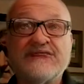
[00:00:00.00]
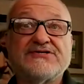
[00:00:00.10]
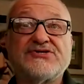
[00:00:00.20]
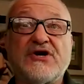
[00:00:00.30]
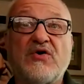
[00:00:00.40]

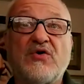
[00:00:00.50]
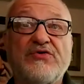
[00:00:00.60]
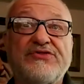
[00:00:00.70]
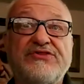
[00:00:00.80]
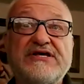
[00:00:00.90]

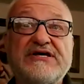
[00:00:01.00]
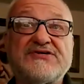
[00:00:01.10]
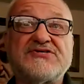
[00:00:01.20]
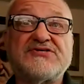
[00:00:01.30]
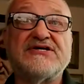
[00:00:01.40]
So
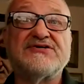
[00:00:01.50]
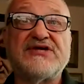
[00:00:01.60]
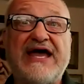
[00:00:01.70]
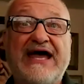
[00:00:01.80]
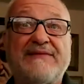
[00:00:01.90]
this is
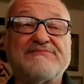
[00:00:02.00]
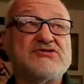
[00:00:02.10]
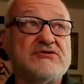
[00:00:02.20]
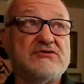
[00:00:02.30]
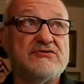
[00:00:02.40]

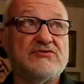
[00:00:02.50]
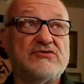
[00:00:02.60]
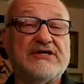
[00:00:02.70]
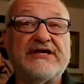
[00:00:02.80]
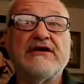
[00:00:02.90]

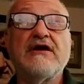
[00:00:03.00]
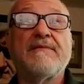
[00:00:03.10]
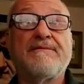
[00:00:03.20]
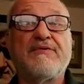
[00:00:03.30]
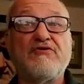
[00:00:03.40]
absolutely
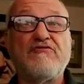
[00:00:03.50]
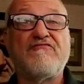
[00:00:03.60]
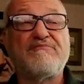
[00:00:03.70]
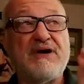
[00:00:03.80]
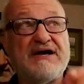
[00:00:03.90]

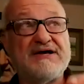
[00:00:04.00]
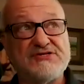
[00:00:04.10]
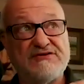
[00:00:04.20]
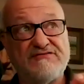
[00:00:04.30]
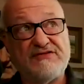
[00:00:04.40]
proof
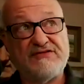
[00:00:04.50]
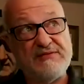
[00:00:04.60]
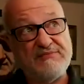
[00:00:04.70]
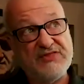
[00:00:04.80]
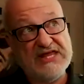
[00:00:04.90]
positive
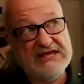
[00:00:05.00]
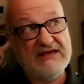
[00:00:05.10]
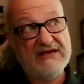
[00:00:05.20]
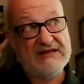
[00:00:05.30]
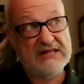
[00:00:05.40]
that
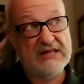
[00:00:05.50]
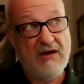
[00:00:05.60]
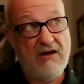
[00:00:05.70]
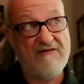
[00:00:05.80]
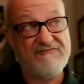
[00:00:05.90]
the
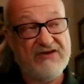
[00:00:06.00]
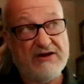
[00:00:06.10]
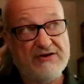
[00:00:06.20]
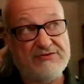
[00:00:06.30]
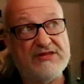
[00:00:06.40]

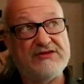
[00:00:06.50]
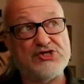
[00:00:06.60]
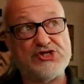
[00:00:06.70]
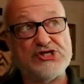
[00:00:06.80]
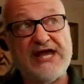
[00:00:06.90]
lawfare that
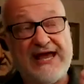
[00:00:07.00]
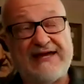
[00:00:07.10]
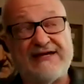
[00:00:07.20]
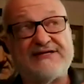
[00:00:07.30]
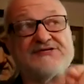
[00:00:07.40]
she
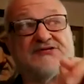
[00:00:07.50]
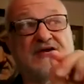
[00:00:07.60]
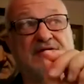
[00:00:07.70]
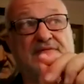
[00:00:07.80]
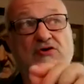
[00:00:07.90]
has
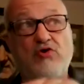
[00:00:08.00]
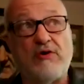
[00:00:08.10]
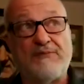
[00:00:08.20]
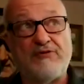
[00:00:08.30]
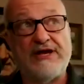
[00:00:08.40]

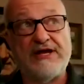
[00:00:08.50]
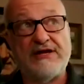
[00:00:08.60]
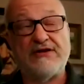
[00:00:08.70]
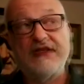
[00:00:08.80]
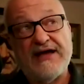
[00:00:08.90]

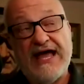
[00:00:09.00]
incorporated,